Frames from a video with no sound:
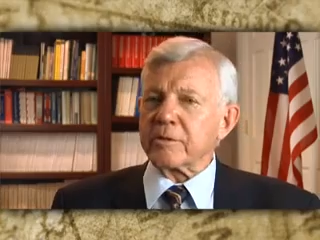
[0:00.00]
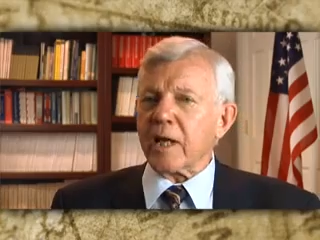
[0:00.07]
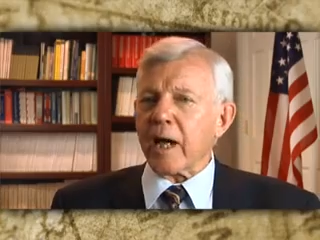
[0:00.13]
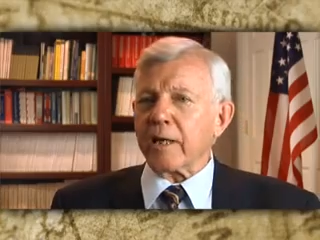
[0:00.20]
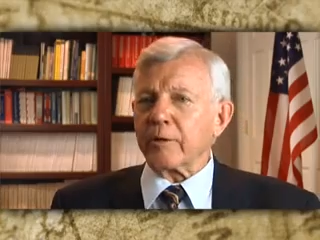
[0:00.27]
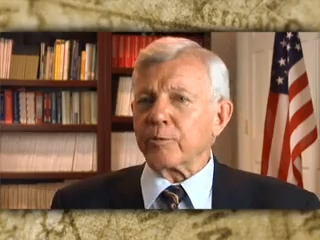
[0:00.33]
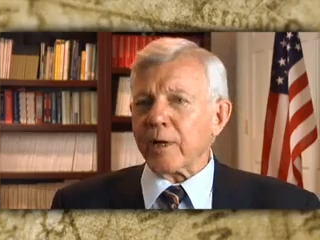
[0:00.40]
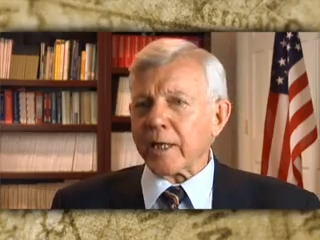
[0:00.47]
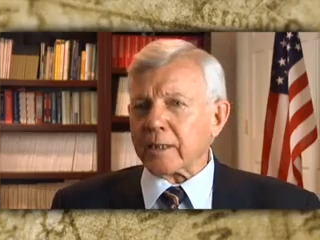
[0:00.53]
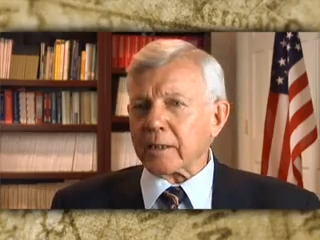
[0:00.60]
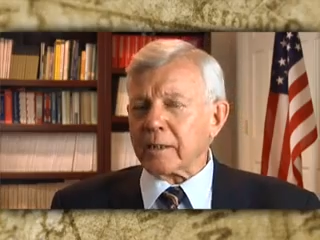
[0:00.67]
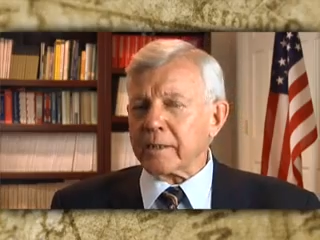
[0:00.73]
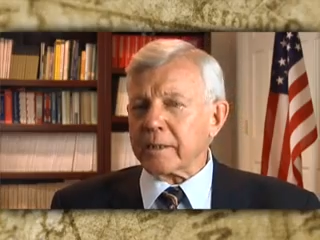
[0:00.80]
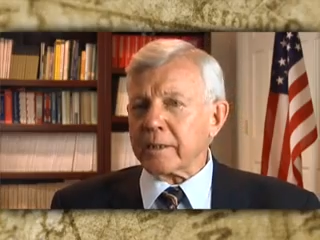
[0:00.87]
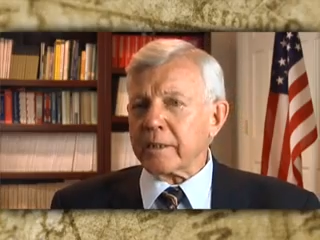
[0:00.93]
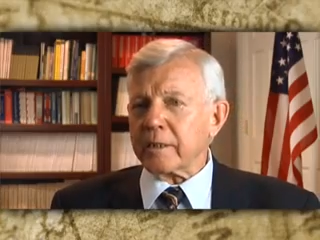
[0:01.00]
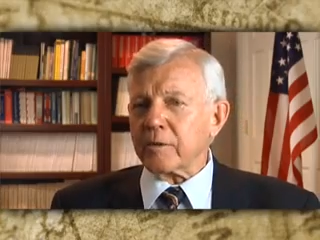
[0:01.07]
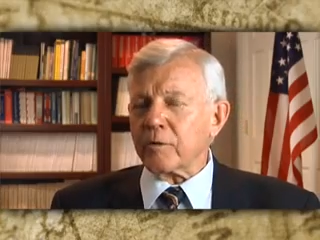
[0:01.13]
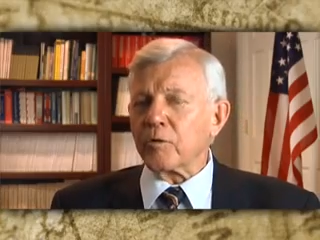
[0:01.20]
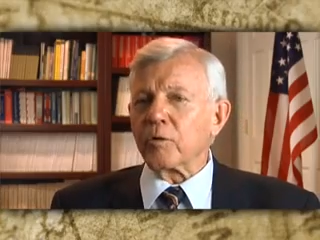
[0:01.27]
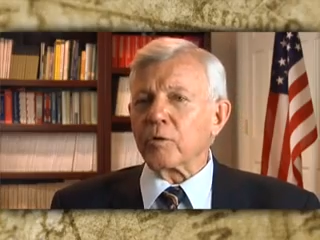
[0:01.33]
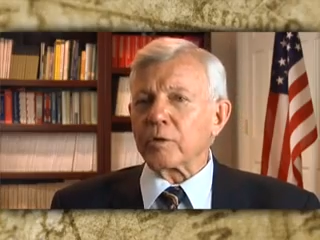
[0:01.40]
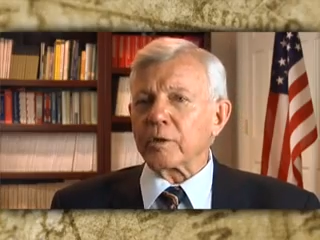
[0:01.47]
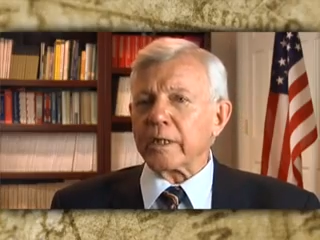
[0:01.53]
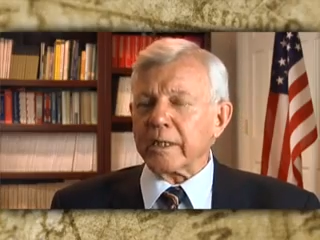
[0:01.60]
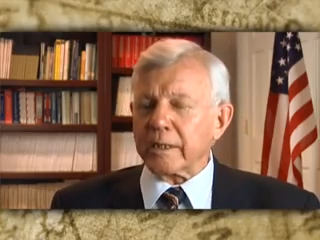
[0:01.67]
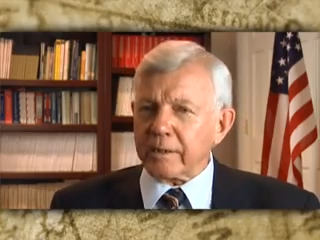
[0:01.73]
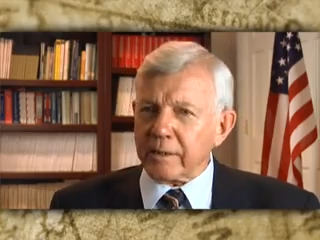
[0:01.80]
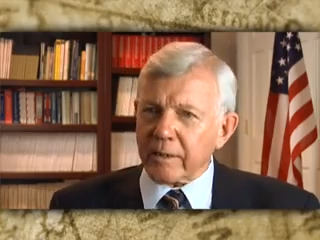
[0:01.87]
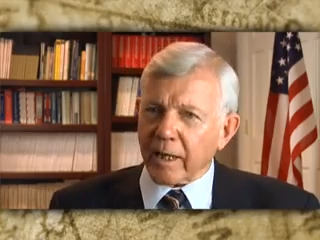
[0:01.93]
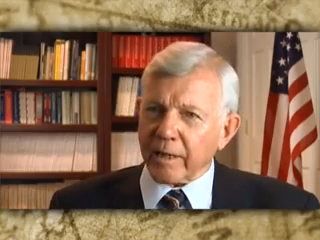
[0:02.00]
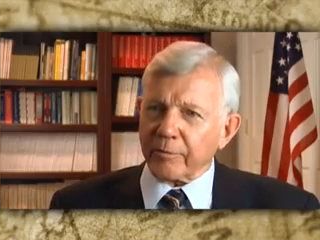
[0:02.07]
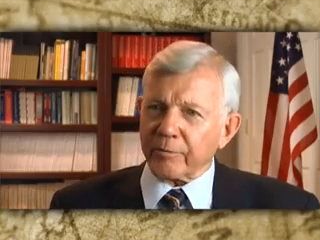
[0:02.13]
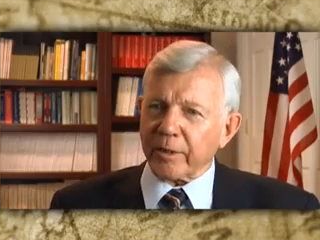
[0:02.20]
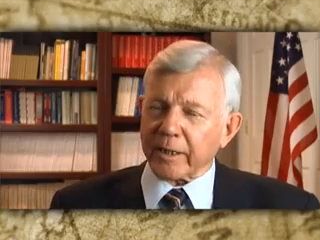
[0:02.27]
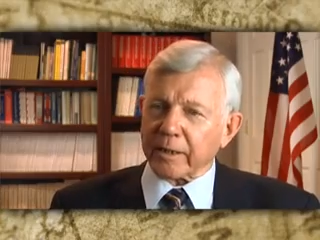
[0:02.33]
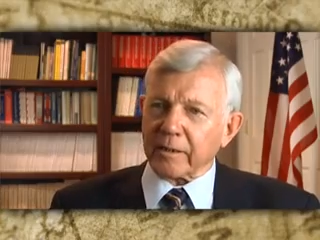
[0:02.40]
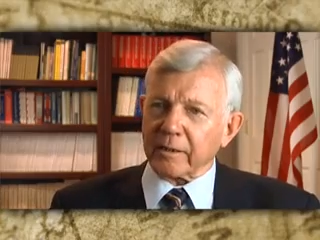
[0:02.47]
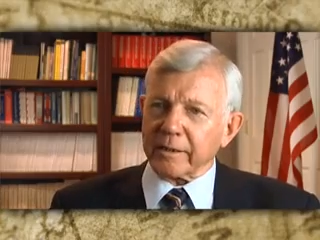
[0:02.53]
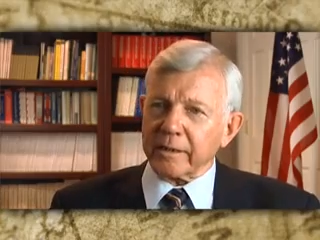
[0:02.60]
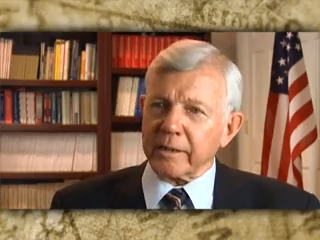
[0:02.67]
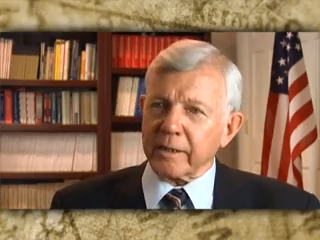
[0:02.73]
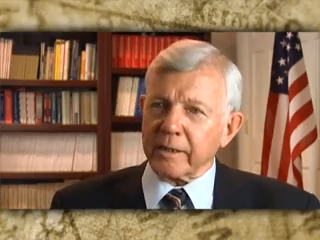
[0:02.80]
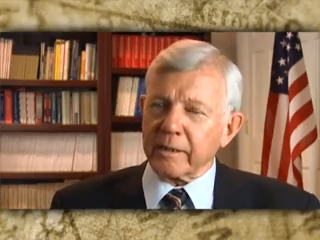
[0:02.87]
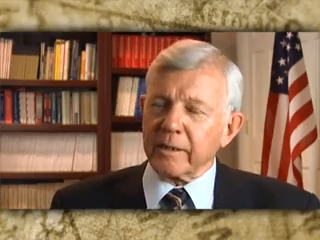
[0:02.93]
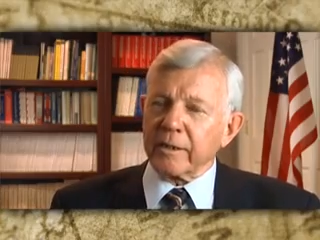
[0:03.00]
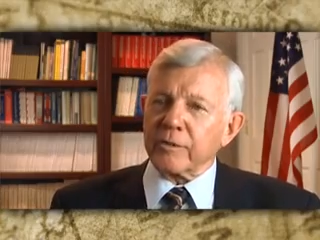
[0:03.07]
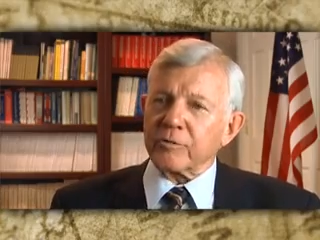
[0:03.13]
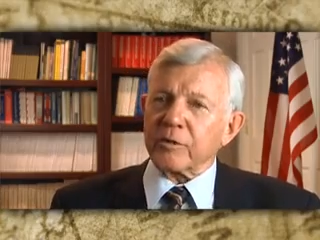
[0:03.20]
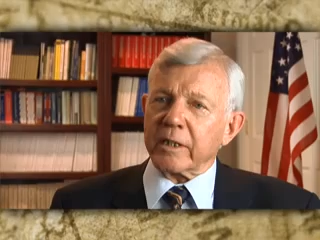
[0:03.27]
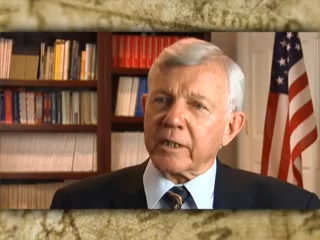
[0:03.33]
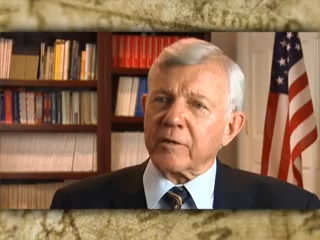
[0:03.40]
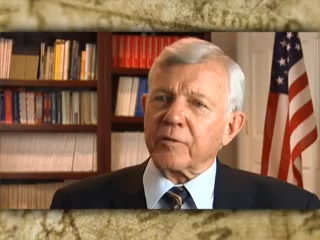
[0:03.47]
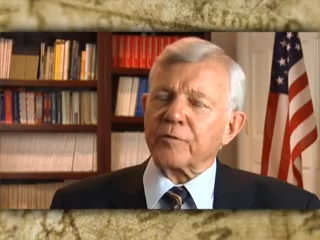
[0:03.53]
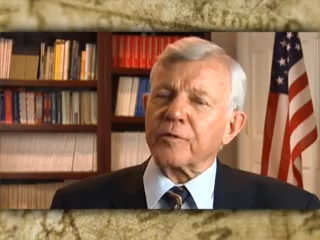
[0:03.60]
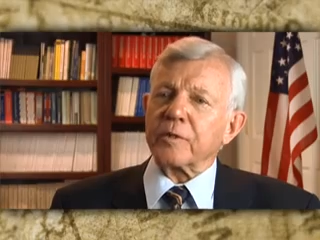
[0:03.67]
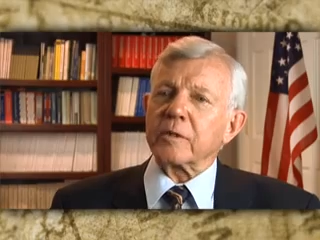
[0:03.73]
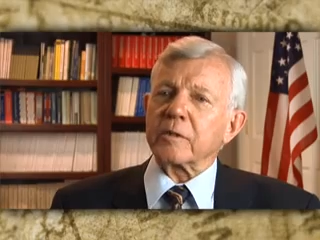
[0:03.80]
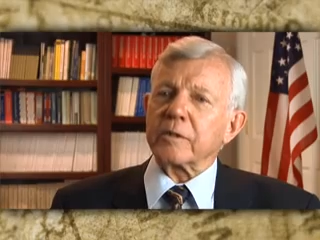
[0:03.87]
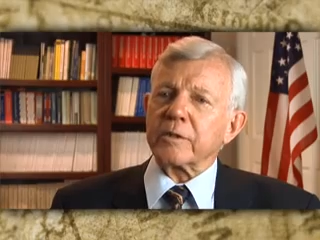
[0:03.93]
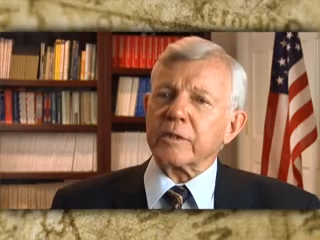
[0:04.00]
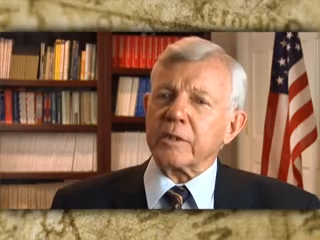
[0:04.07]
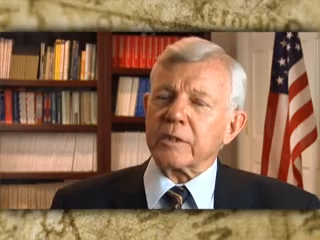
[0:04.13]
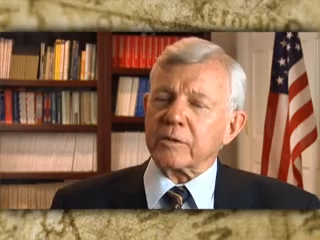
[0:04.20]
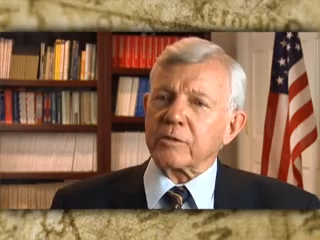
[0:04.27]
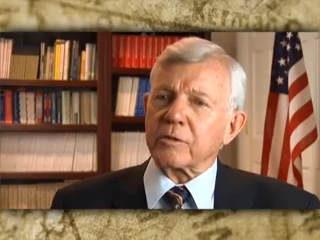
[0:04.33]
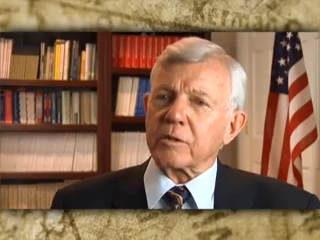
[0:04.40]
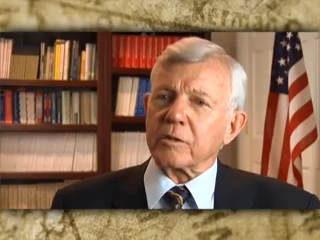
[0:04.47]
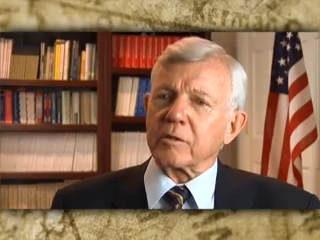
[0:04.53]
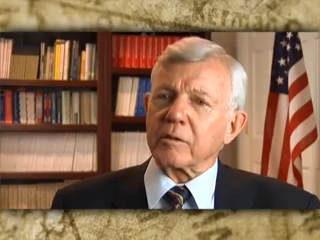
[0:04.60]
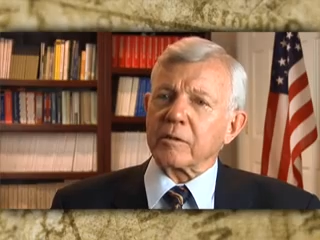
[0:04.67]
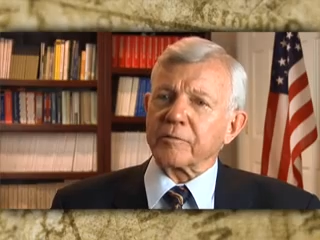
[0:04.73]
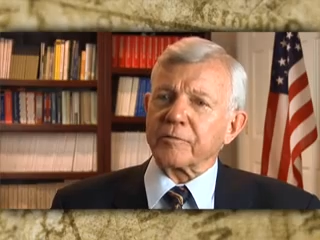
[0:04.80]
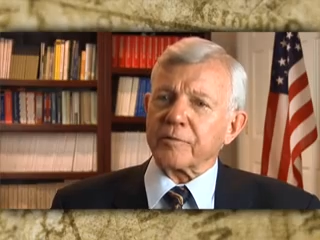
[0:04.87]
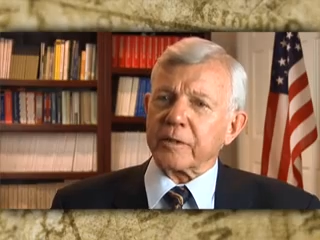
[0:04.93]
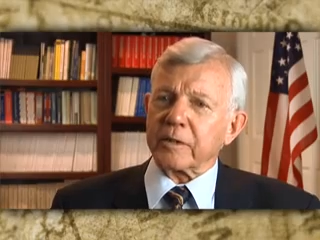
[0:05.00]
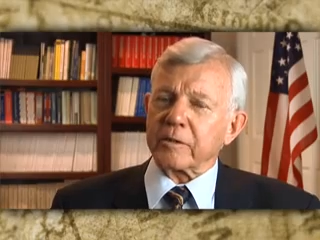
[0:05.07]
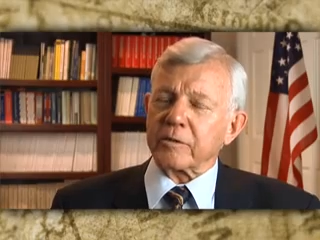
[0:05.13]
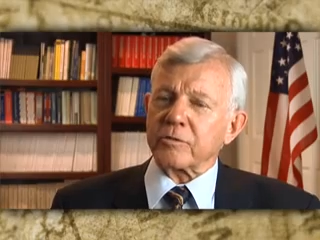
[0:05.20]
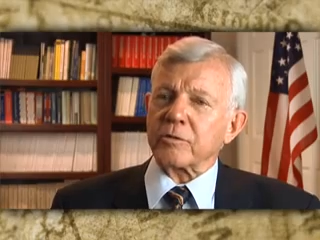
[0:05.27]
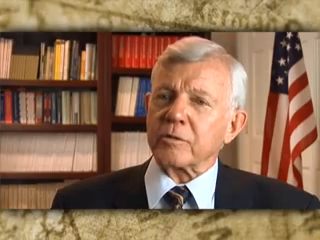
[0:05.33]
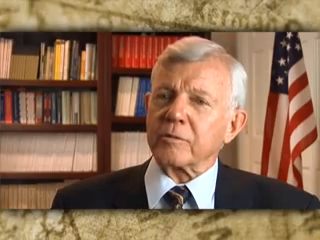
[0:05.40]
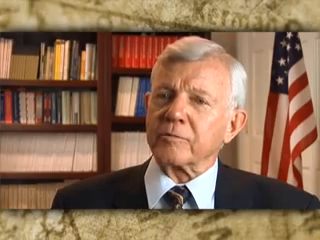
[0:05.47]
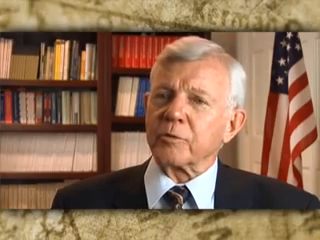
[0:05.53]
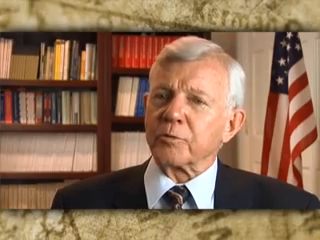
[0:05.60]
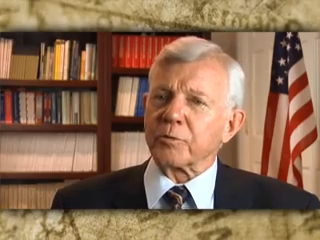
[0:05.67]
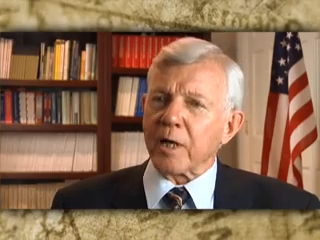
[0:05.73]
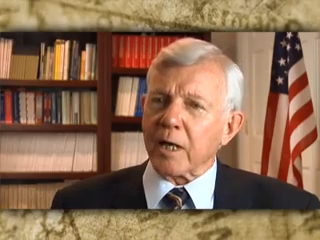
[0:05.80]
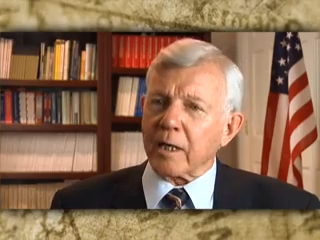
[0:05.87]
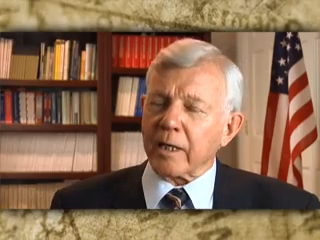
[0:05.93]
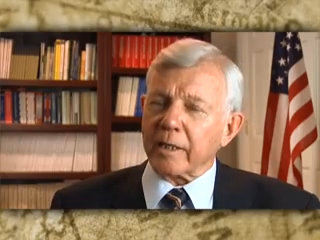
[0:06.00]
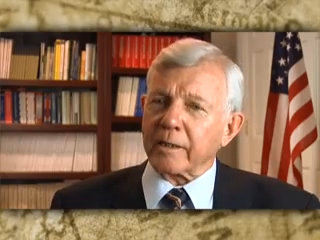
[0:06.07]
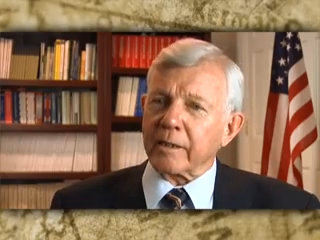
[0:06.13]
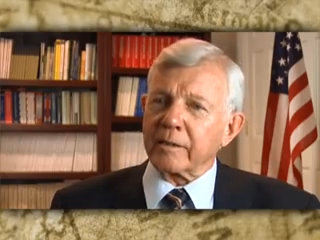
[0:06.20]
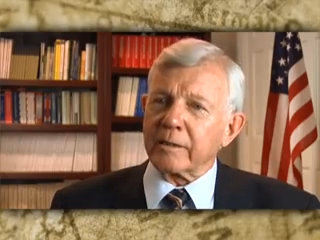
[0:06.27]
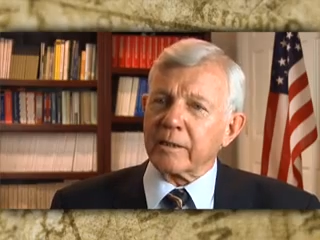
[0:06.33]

directly nor indirectly to interfere in the internal affairs of Iran.